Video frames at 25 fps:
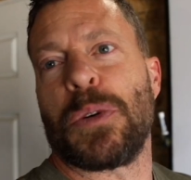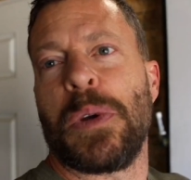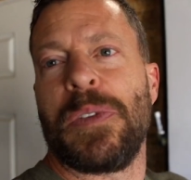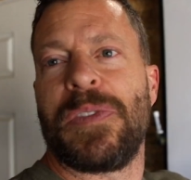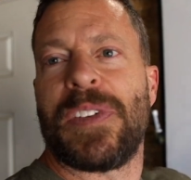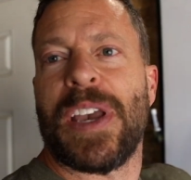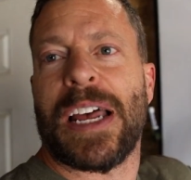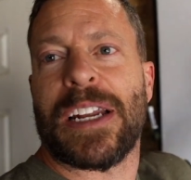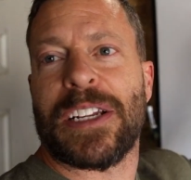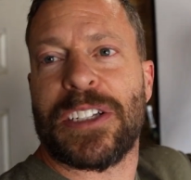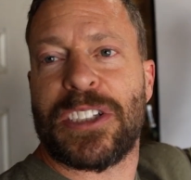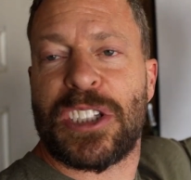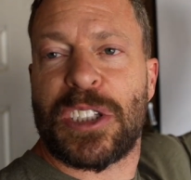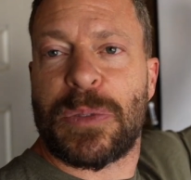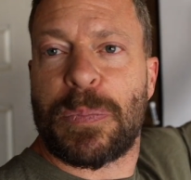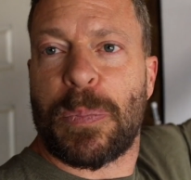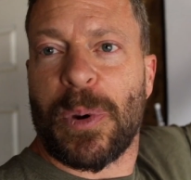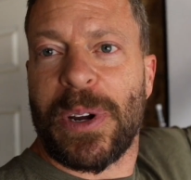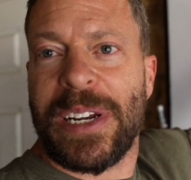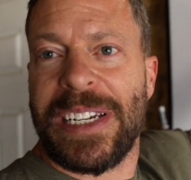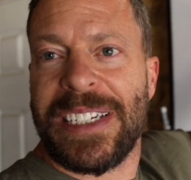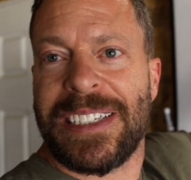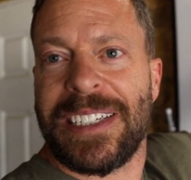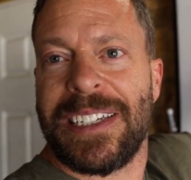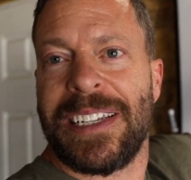we've got a
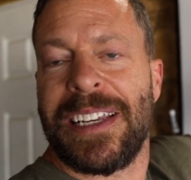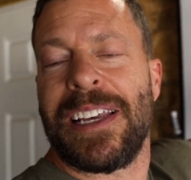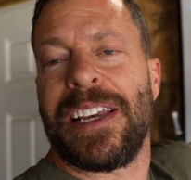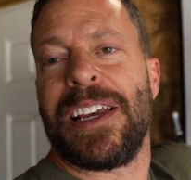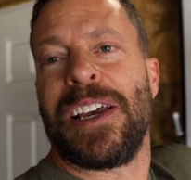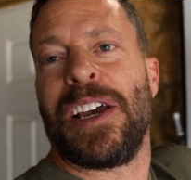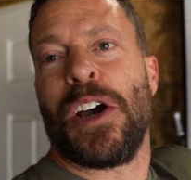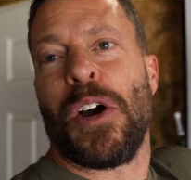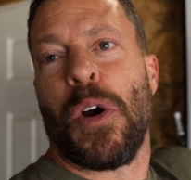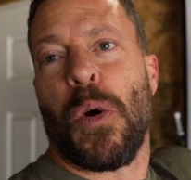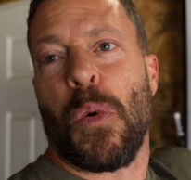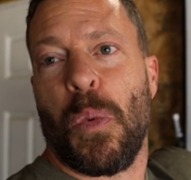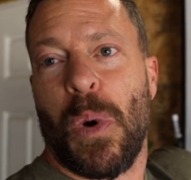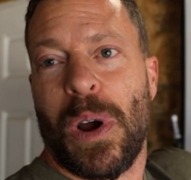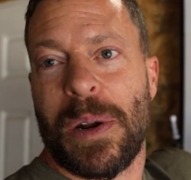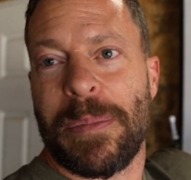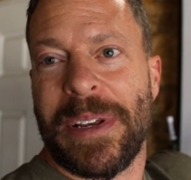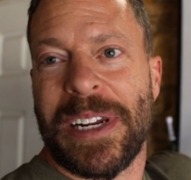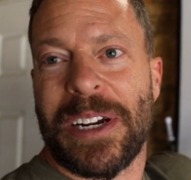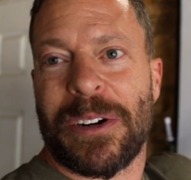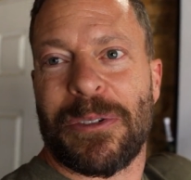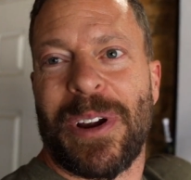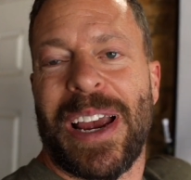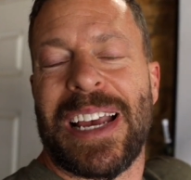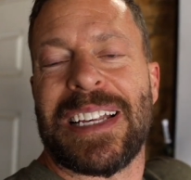sprint, 1
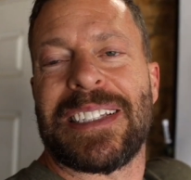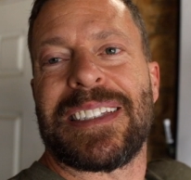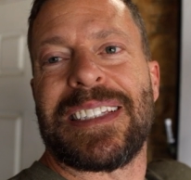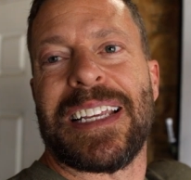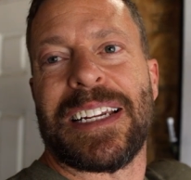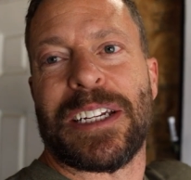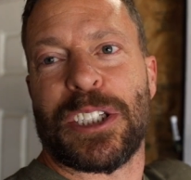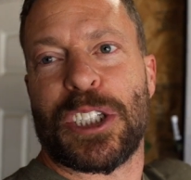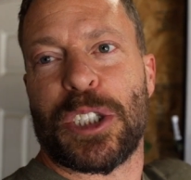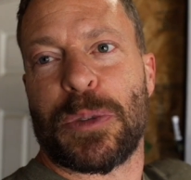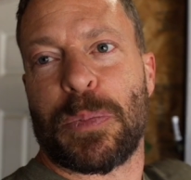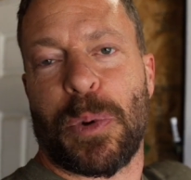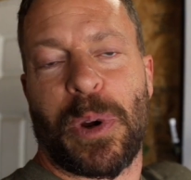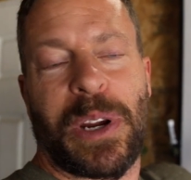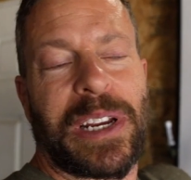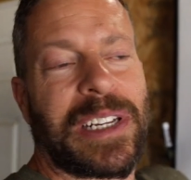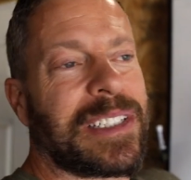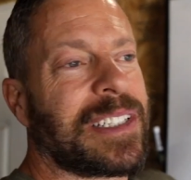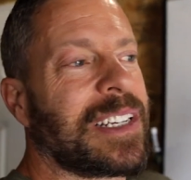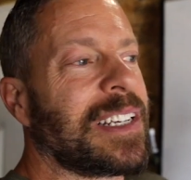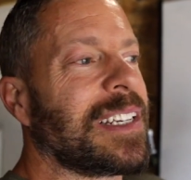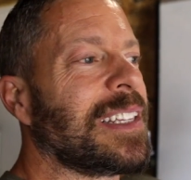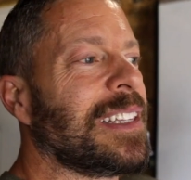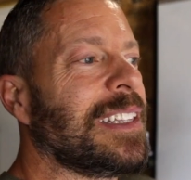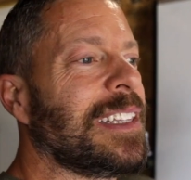minute rest, then a
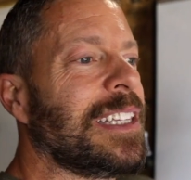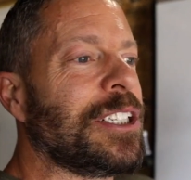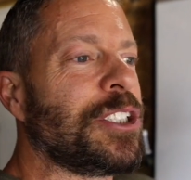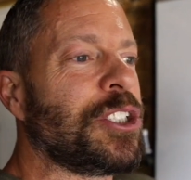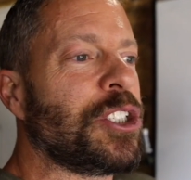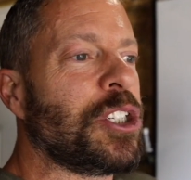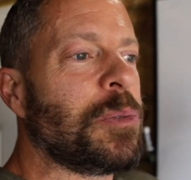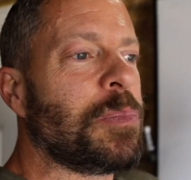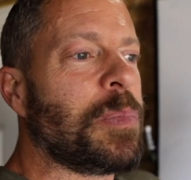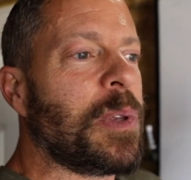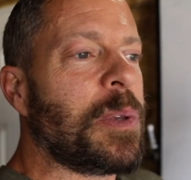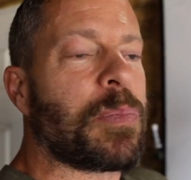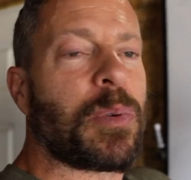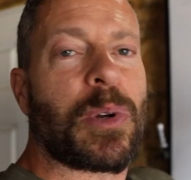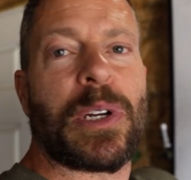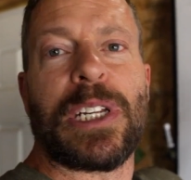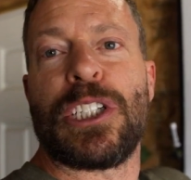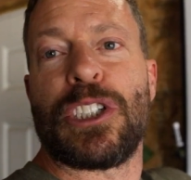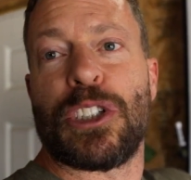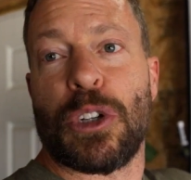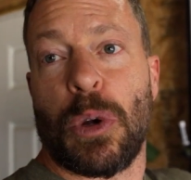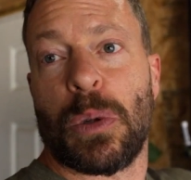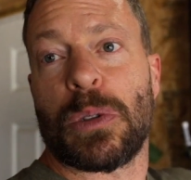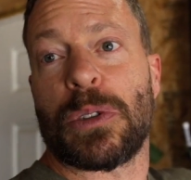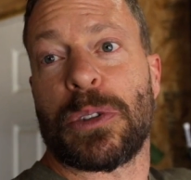sprint. This should be pretty
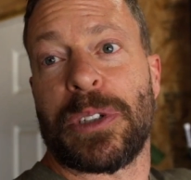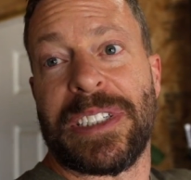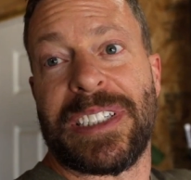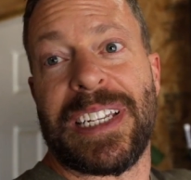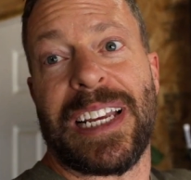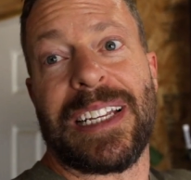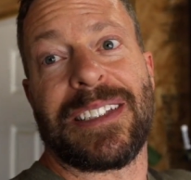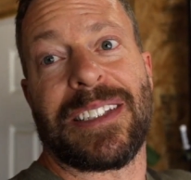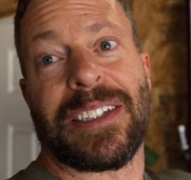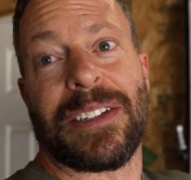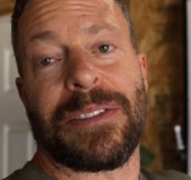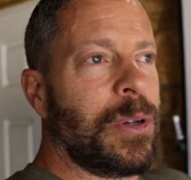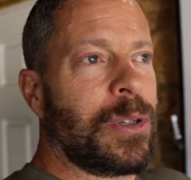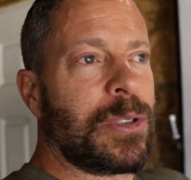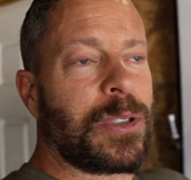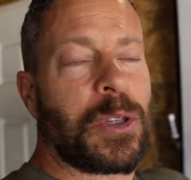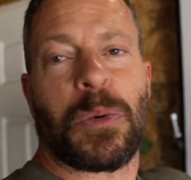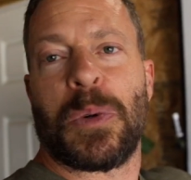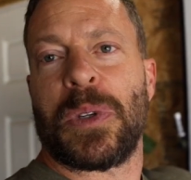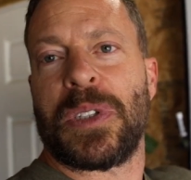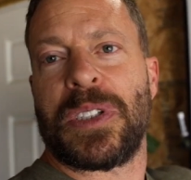shoulder intensive, so we'll